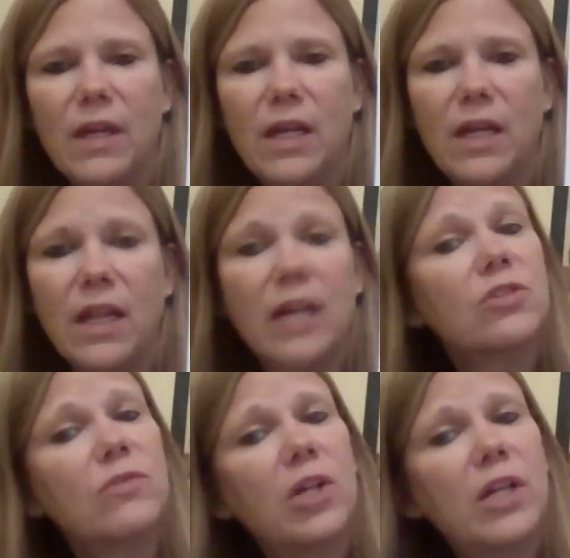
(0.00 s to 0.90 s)

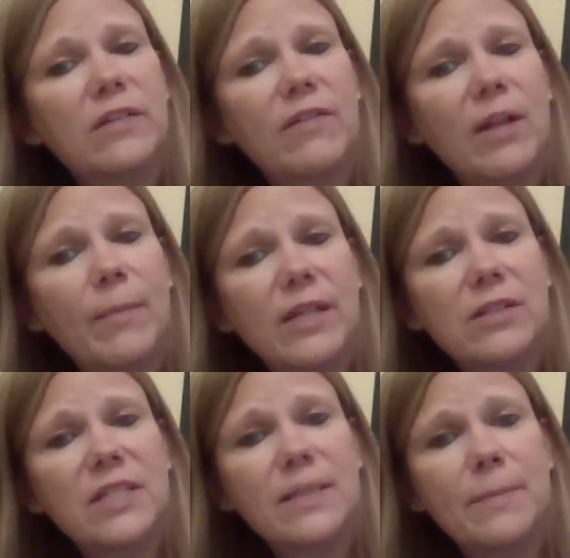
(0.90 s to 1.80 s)
intellectual and developmental
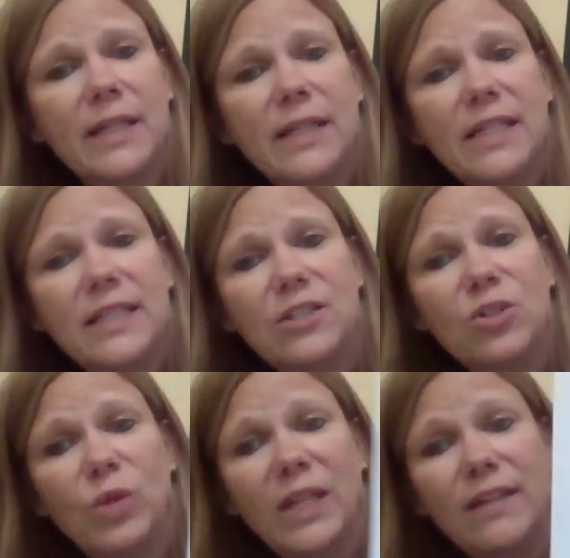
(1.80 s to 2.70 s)
disabilities
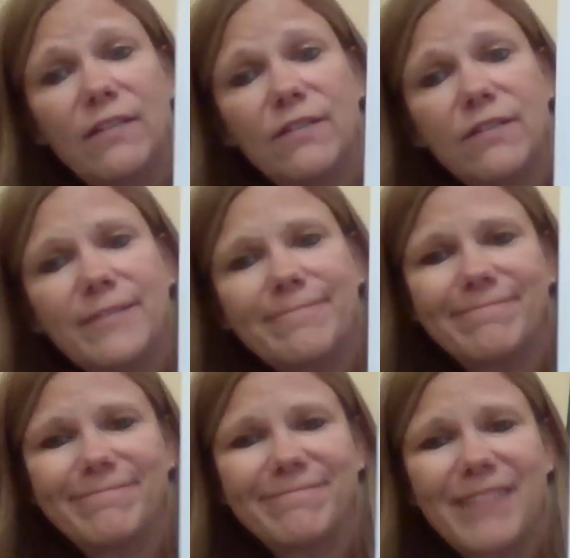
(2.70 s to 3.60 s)
to live.
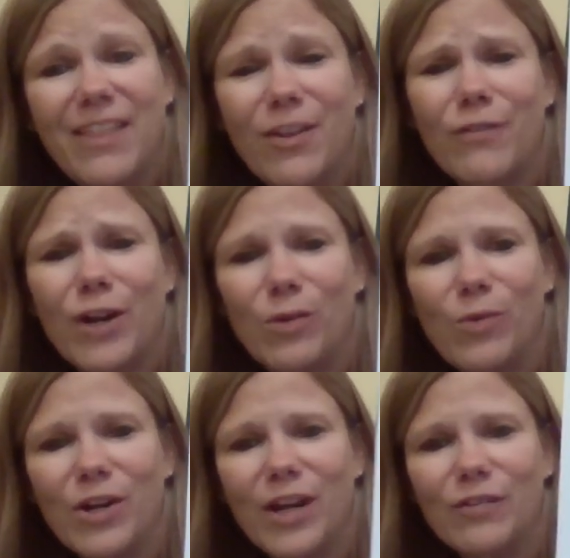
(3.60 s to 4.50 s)
They're very
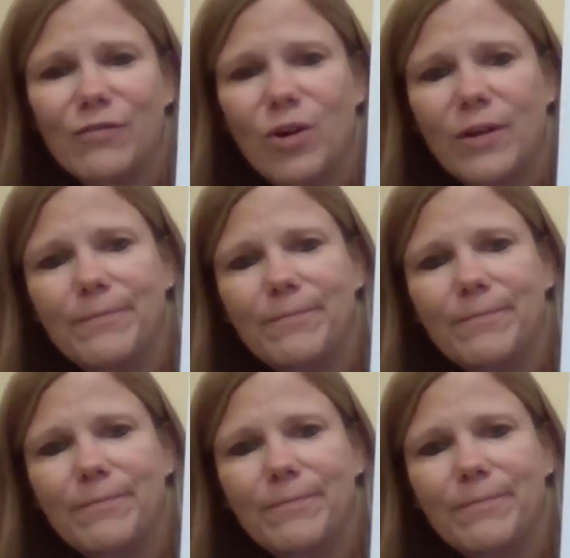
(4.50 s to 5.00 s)
well cared for.